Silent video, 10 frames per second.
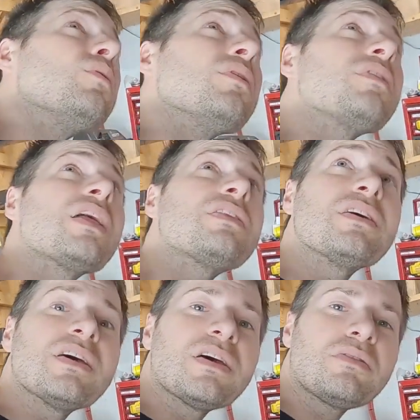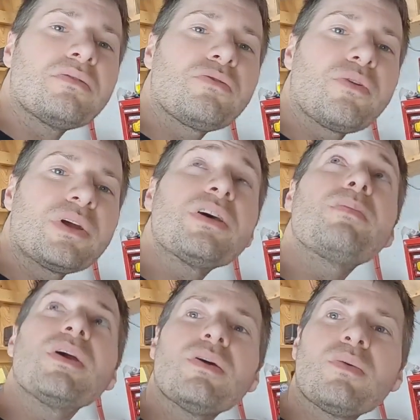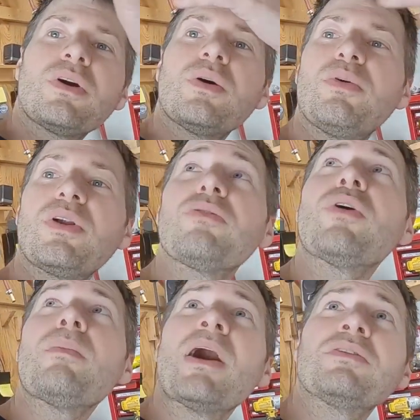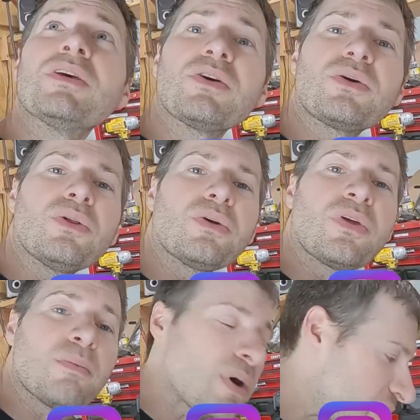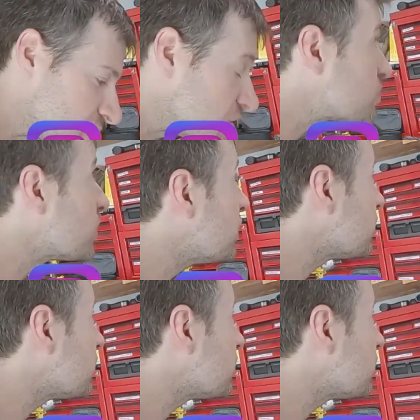We've got the front up here. We're gonna put a front mount intercooler on the Mazdaspeed